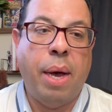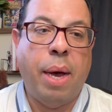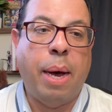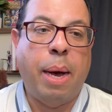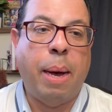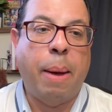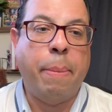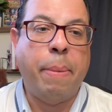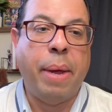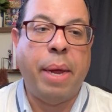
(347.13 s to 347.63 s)

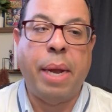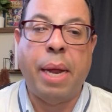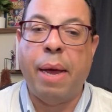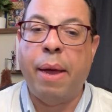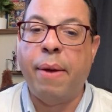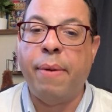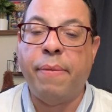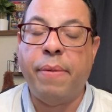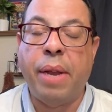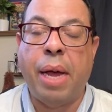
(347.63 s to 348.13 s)
And I
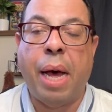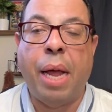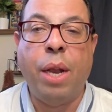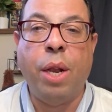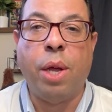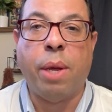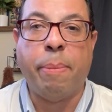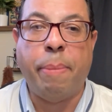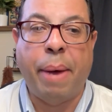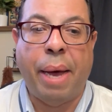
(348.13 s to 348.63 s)
have not
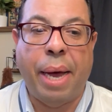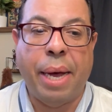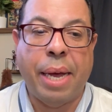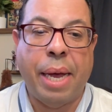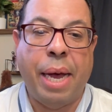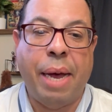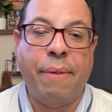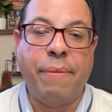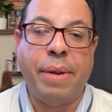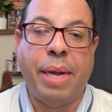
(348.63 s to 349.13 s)
looked back.
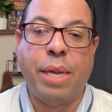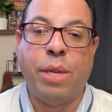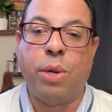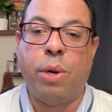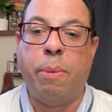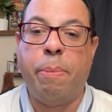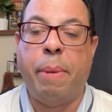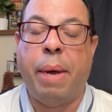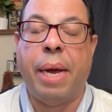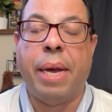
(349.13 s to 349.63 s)
I have not
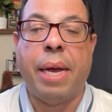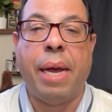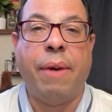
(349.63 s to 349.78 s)
turned back.